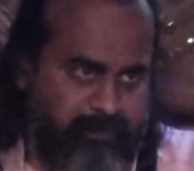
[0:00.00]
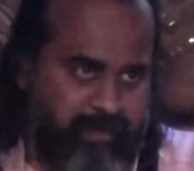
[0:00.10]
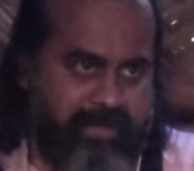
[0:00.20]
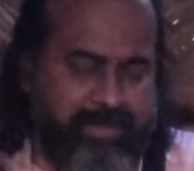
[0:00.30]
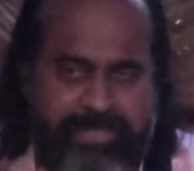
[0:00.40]

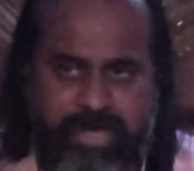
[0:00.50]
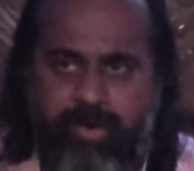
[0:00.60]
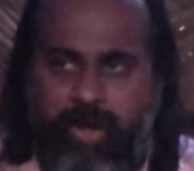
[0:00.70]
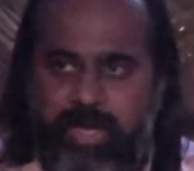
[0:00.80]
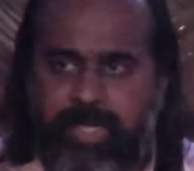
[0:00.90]
There is nothing
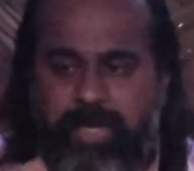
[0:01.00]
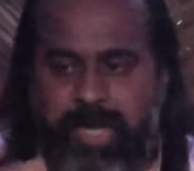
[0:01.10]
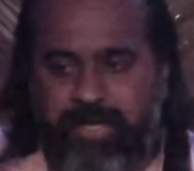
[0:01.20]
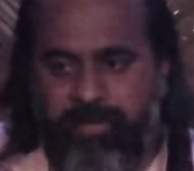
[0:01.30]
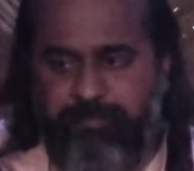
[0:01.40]
called a
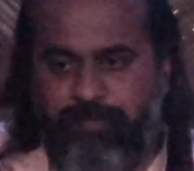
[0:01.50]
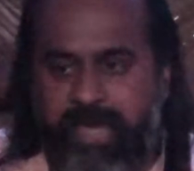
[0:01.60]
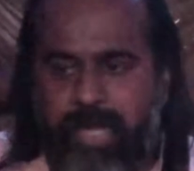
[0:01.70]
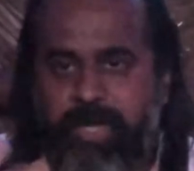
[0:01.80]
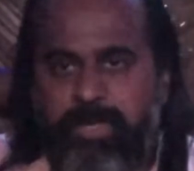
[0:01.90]
creative
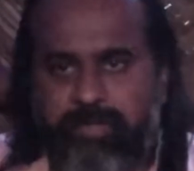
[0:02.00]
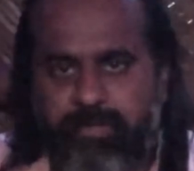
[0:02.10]
field.